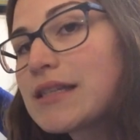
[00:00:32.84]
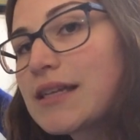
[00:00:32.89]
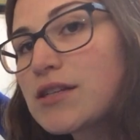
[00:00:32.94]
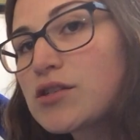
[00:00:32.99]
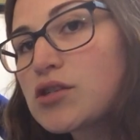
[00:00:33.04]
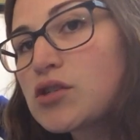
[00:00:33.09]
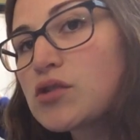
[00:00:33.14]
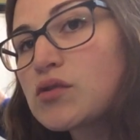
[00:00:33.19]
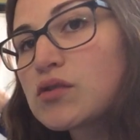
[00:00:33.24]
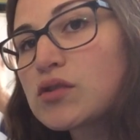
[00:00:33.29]
to
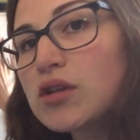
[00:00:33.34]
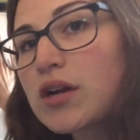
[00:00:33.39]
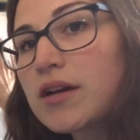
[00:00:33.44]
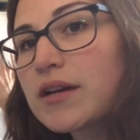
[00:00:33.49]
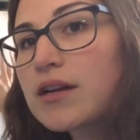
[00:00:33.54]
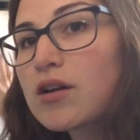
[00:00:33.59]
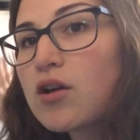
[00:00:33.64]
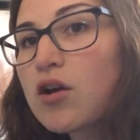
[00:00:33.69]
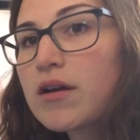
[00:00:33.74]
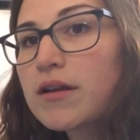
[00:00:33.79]
get you
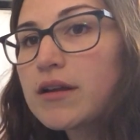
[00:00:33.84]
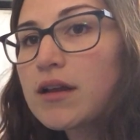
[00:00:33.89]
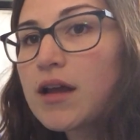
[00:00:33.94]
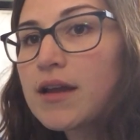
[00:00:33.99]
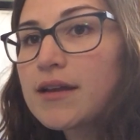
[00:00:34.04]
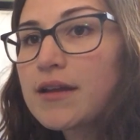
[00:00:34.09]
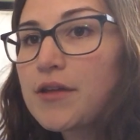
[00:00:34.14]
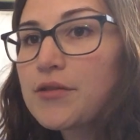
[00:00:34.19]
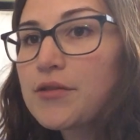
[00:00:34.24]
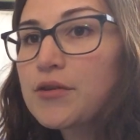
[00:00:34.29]
started on
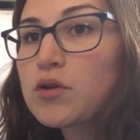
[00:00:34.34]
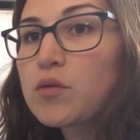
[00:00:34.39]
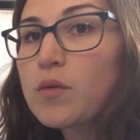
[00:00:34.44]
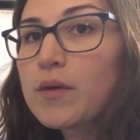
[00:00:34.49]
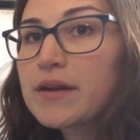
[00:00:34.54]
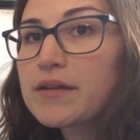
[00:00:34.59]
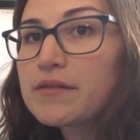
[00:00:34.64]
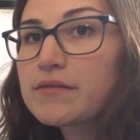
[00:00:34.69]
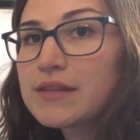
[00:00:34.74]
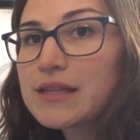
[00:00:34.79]
another
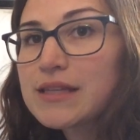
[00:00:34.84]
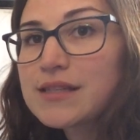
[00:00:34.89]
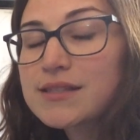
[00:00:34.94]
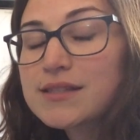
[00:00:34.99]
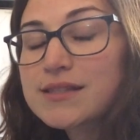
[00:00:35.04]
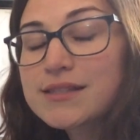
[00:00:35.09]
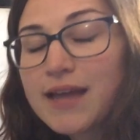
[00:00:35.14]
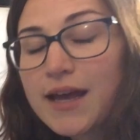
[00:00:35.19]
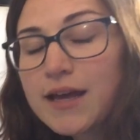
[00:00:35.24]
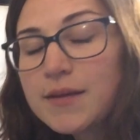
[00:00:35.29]
one of these
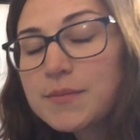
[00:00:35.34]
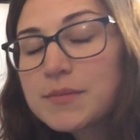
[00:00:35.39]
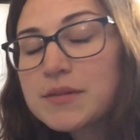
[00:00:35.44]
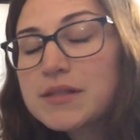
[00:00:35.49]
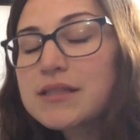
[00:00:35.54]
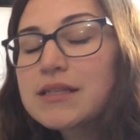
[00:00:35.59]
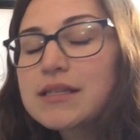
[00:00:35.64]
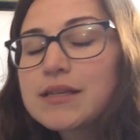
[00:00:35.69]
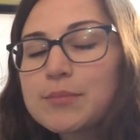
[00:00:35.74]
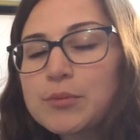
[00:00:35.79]

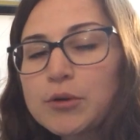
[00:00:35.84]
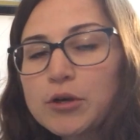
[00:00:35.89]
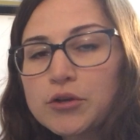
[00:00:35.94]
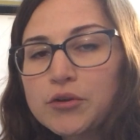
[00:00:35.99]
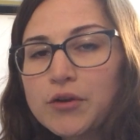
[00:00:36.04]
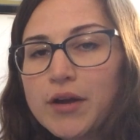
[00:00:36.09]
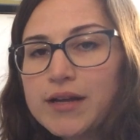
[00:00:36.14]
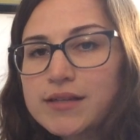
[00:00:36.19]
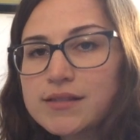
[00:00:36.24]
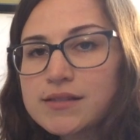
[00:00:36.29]
steps to
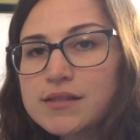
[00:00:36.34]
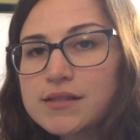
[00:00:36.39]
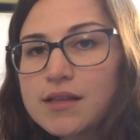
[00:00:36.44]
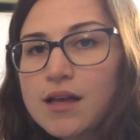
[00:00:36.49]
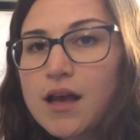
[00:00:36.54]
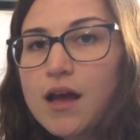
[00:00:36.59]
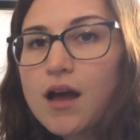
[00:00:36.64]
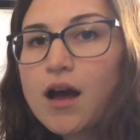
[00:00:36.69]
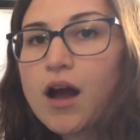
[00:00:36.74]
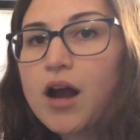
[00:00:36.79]
progress
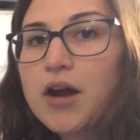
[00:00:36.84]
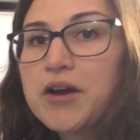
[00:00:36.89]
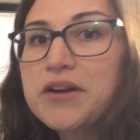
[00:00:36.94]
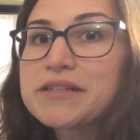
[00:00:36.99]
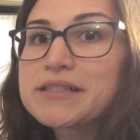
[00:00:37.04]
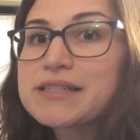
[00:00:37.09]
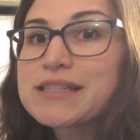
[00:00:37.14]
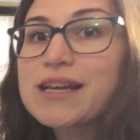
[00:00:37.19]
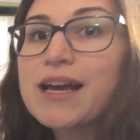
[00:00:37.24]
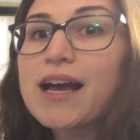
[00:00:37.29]
our
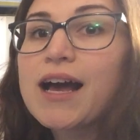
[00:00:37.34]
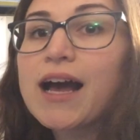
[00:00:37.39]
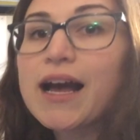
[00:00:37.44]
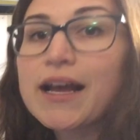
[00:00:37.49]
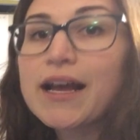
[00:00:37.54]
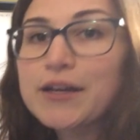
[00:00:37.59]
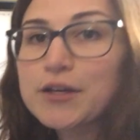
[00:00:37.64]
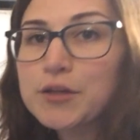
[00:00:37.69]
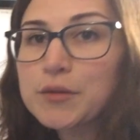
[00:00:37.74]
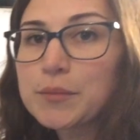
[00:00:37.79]

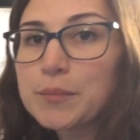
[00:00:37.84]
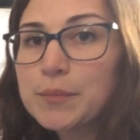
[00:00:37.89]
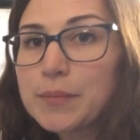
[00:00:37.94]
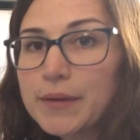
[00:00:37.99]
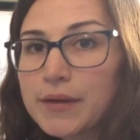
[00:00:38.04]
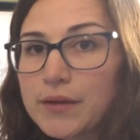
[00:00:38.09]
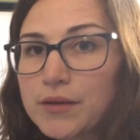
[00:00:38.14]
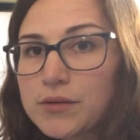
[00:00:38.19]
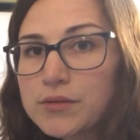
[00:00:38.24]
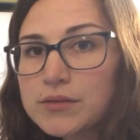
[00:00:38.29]
entire
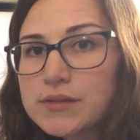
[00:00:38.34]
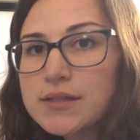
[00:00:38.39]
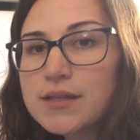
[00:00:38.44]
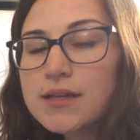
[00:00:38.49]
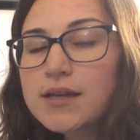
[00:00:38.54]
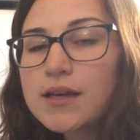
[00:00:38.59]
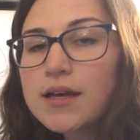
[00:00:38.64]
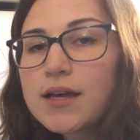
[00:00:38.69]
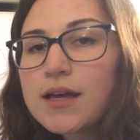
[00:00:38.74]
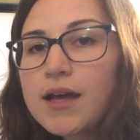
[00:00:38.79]
build.
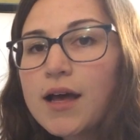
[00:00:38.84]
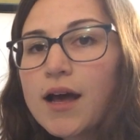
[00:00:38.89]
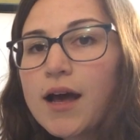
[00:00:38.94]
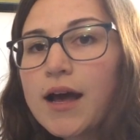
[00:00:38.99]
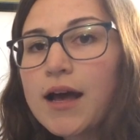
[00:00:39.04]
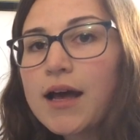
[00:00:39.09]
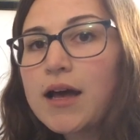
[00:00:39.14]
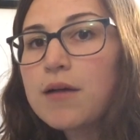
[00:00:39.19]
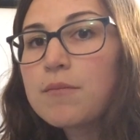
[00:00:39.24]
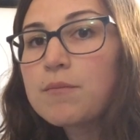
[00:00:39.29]

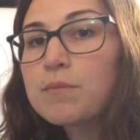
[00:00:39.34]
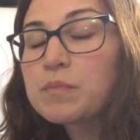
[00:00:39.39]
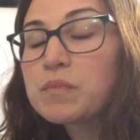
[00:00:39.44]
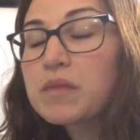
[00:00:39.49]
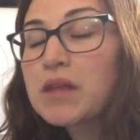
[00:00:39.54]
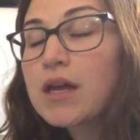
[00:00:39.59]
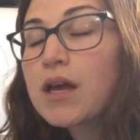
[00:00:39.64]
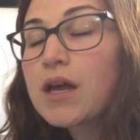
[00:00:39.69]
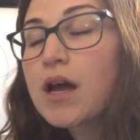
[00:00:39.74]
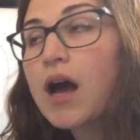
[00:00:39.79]
I'm
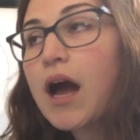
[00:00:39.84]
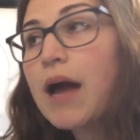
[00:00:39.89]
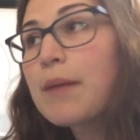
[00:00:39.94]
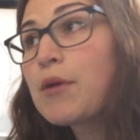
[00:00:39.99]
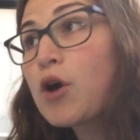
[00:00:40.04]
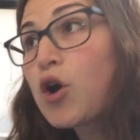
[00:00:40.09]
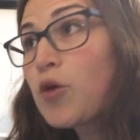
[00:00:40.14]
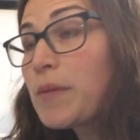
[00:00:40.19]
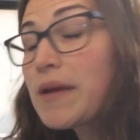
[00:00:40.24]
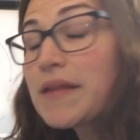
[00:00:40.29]

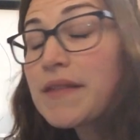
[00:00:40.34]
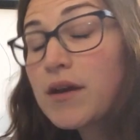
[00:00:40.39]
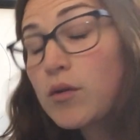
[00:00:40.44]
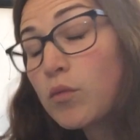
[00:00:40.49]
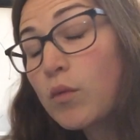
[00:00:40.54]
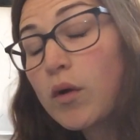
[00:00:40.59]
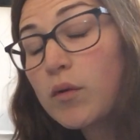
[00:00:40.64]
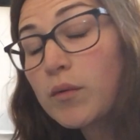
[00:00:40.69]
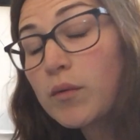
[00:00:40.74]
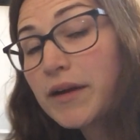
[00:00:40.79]
hoping
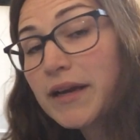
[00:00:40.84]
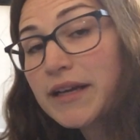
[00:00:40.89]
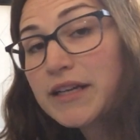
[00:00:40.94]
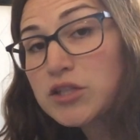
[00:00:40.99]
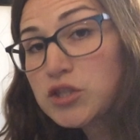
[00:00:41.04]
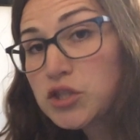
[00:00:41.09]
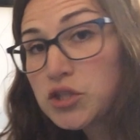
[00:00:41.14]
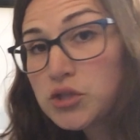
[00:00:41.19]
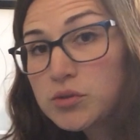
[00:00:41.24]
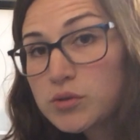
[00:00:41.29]
that what we're going to
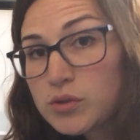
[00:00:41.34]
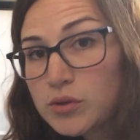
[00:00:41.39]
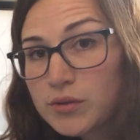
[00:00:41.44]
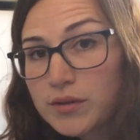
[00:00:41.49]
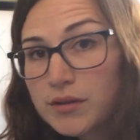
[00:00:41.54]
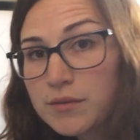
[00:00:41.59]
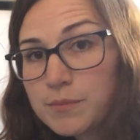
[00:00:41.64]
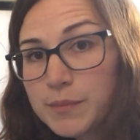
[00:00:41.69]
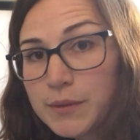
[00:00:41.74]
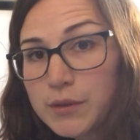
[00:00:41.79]
do, you
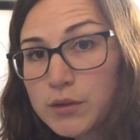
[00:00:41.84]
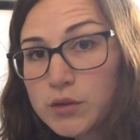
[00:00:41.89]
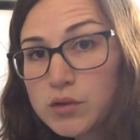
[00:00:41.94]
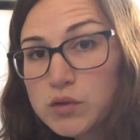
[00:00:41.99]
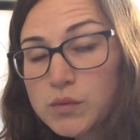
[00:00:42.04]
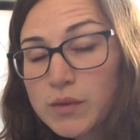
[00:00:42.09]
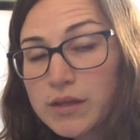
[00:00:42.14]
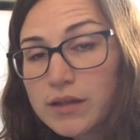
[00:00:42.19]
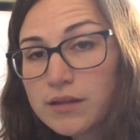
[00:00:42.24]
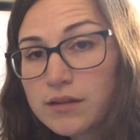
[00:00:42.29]
can
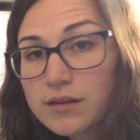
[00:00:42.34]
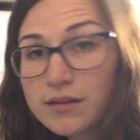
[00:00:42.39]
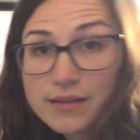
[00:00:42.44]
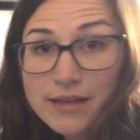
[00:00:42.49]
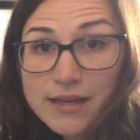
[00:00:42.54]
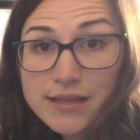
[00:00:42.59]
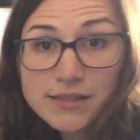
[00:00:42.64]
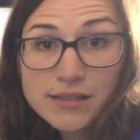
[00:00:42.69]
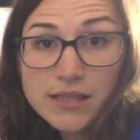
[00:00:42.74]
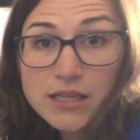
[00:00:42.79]
build with
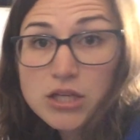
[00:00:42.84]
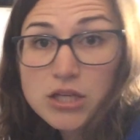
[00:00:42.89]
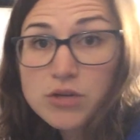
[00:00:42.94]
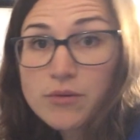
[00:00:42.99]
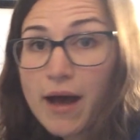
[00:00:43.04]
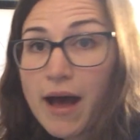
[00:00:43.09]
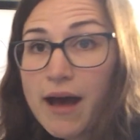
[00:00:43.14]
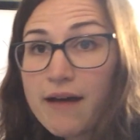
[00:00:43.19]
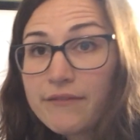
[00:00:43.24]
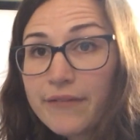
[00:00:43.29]
things that you
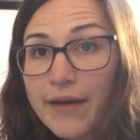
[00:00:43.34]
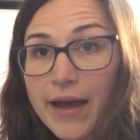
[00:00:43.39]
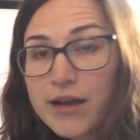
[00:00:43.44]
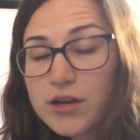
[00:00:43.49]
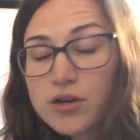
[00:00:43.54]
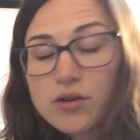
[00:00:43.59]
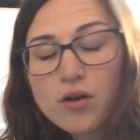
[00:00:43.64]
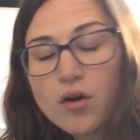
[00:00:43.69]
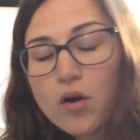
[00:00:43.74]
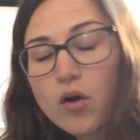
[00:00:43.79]
have at
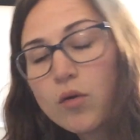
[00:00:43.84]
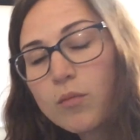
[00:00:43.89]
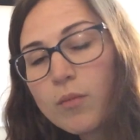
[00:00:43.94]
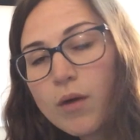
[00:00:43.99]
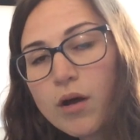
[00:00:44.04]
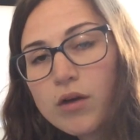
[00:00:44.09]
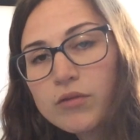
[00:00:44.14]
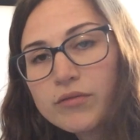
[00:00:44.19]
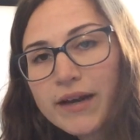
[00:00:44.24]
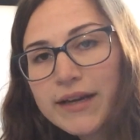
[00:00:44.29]
your home
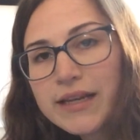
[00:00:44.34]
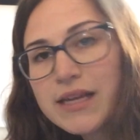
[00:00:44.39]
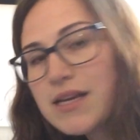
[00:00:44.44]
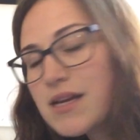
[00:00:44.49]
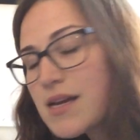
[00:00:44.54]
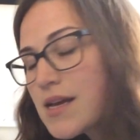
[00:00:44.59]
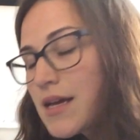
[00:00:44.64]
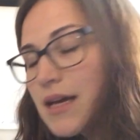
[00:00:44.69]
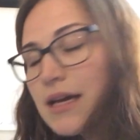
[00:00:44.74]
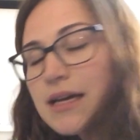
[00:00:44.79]

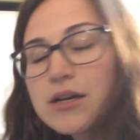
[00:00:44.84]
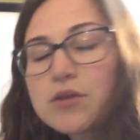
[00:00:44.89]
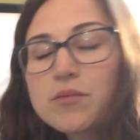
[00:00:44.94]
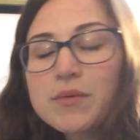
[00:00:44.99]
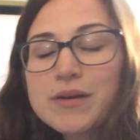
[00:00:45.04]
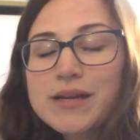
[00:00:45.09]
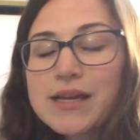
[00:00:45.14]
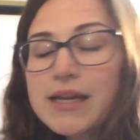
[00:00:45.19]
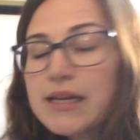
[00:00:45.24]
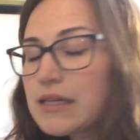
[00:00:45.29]
already. I don't
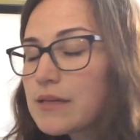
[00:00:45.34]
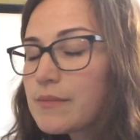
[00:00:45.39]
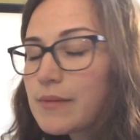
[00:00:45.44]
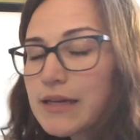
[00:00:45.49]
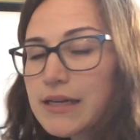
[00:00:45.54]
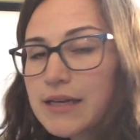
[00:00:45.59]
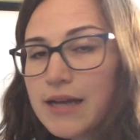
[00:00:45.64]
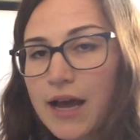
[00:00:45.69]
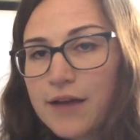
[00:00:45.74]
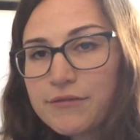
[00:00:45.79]
want
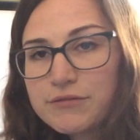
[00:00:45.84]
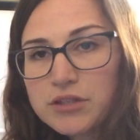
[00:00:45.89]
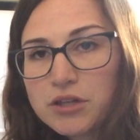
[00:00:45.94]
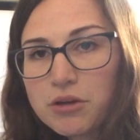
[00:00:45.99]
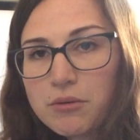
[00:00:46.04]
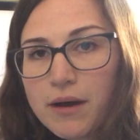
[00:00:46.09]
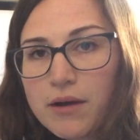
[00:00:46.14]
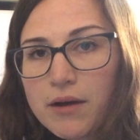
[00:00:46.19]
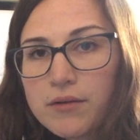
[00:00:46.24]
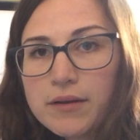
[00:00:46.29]
anybody to have to
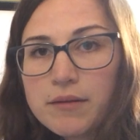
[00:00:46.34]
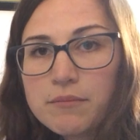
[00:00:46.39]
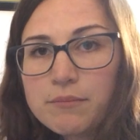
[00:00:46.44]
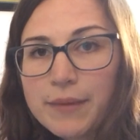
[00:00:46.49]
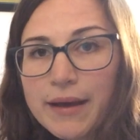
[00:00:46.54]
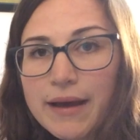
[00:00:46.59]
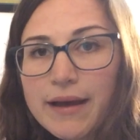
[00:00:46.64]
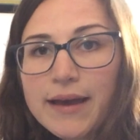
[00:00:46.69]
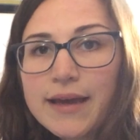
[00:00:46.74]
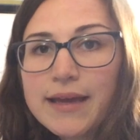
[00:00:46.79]
go out and
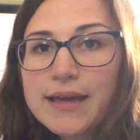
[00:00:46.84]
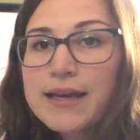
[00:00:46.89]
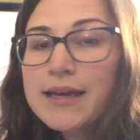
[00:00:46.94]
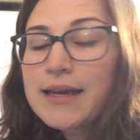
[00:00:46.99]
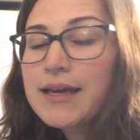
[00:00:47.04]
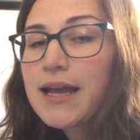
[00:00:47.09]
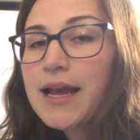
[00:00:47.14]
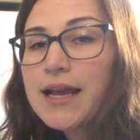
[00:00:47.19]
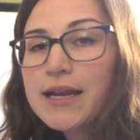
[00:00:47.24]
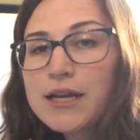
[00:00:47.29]
buy
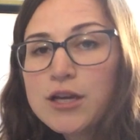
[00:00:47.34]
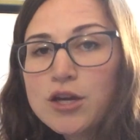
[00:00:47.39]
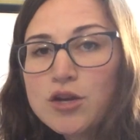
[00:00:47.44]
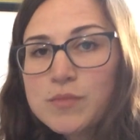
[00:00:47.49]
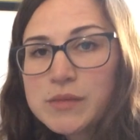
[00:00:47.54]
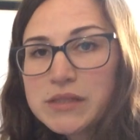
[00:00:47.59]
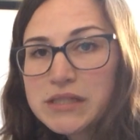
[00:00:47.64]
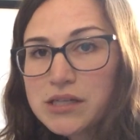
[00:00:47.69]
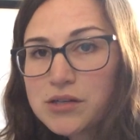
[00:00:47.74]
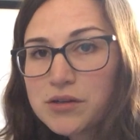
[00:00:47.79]
any new
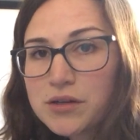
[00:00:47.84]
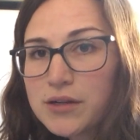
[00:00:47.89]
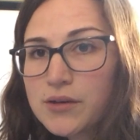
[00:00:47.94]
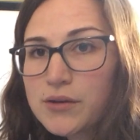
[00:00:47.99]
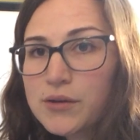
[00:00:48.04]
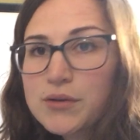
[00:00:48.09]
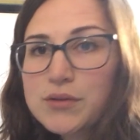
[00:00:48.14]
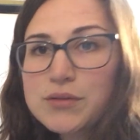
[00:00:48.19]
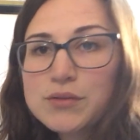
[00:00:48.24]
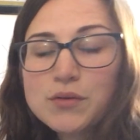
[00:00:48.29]

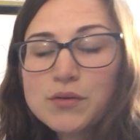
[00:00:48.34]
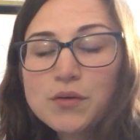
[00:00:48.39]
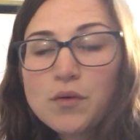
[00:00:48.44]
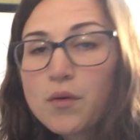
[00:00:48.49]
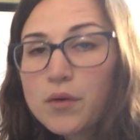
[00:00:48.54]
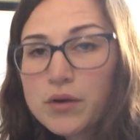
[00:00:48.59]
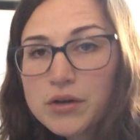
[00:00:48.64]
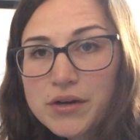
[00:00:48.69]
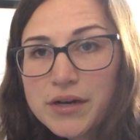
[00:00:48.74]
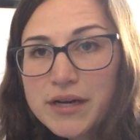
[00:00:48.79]
materials or
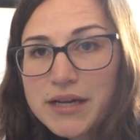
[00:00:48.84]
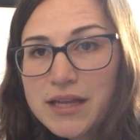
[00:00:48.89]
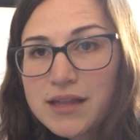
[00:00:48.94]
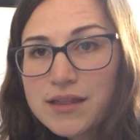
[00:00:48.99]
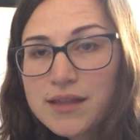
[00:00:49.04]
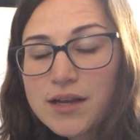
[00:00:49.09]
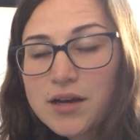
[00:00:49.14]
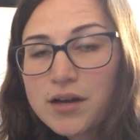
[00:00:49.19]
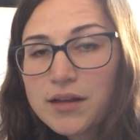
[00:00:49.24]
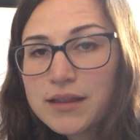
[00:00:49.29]
order
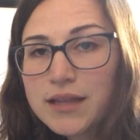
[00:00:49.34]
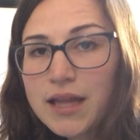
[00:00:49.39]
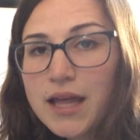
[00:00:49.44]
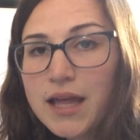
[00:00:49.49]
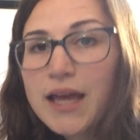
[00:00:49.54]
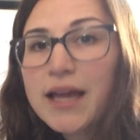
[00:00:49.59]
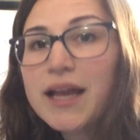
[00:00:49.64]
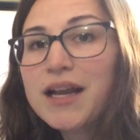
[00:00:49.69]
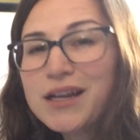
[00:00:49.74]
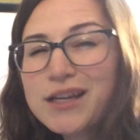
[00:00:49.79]
anything
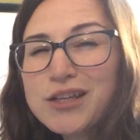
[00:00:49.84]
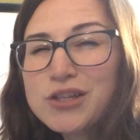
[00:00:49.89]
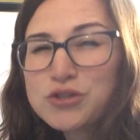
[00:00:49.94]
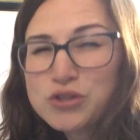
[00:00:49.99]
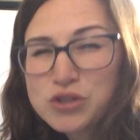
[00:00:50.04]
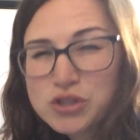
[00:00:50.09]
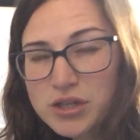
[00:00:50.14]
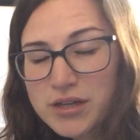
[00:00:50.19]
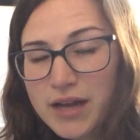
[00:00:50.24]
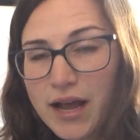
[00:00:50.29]
online. You
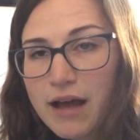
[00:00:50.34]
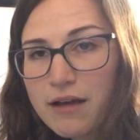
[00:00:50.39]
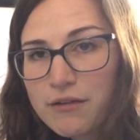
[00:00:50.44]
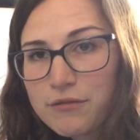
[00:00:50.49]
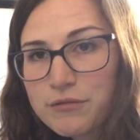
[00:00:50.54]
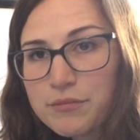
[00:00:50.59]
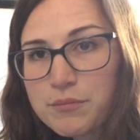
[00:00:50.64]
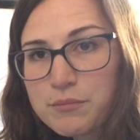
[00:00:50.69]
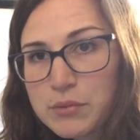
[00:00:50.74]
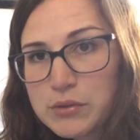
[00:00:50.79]
should
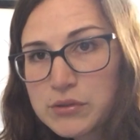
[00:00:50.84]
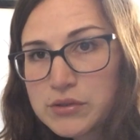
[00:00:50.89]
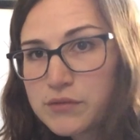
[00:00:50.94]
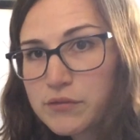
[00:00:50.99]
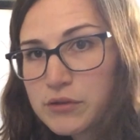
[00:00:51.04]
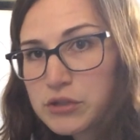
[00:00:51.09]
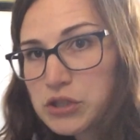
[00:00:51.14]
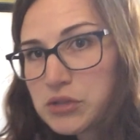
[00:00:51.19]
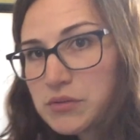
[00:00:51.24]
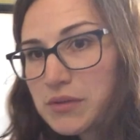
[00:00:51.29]
have most of
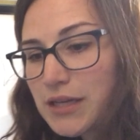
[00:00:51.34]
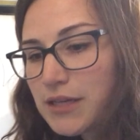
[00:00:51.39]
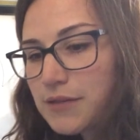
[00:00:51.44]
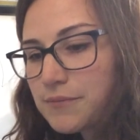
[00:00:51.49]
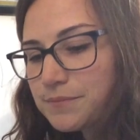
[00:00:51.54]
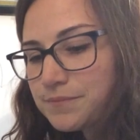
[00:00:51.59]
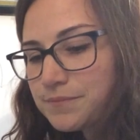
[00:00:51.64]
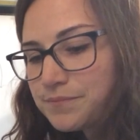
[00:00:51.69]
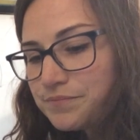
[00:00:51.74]
what you need.